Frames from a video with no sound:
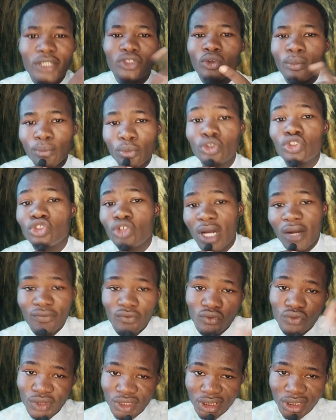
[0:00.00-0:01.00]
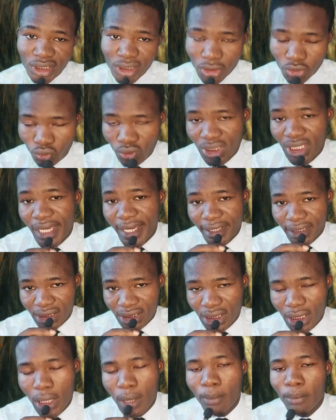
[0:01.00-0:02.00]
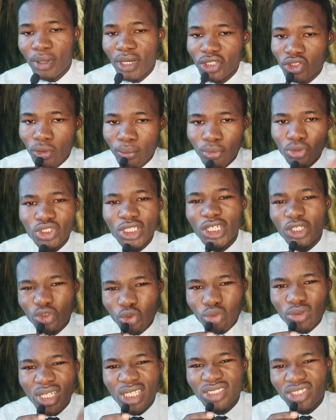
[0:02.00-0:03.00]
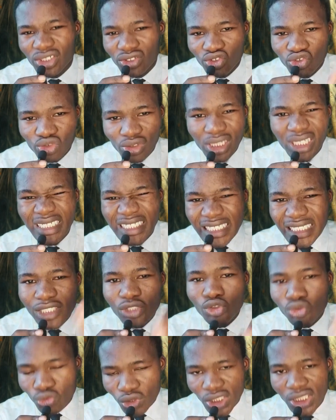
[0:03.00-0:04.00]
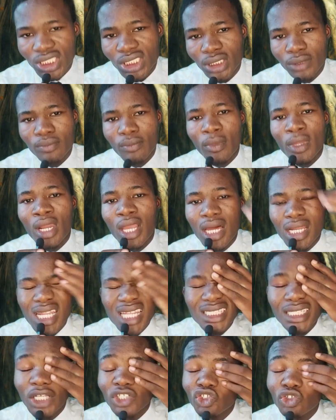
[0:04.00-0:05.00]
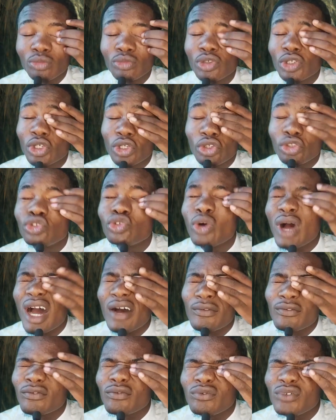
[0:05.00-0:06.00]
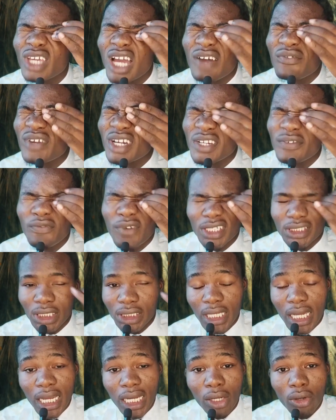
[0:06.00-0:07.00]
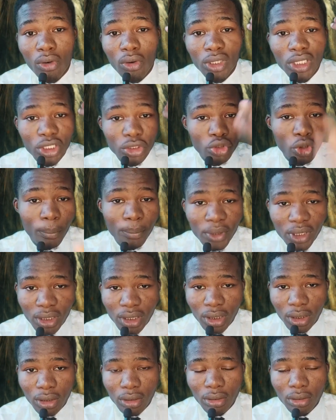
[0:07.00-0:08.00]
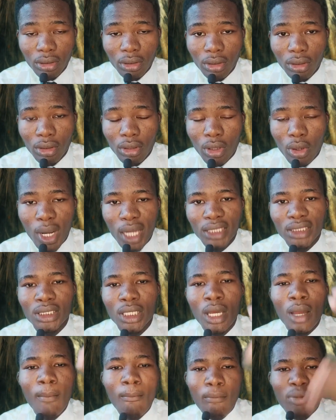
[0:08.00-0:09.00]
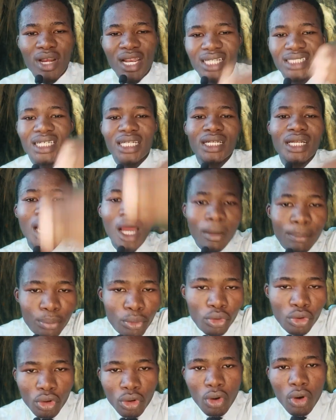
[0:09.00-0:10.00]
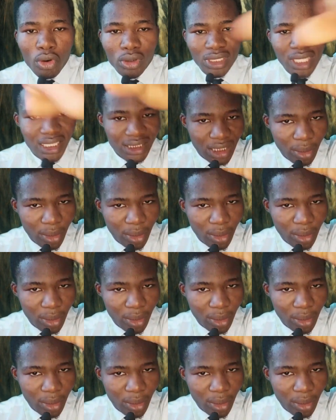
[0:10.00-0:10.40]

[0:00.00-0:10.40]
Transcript: there are some books you have to read to the end, but there are some books that you don't necessarily need to read. Let's assume you are very versatile on a topic, all right, but there is another book on